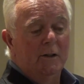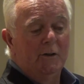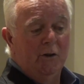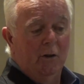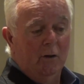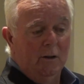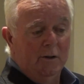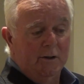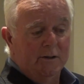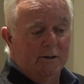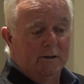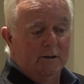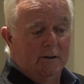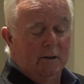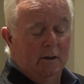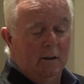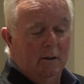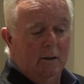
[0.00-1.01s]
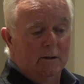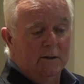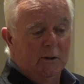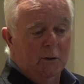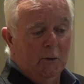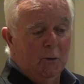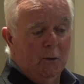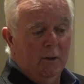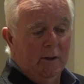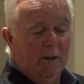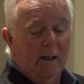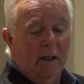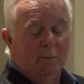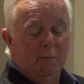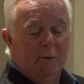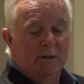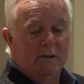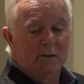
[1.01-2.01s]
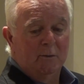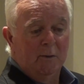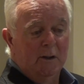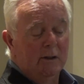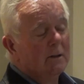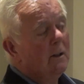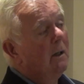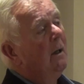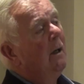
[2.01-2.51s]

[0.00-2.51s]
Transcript: George's School in Hampton Street,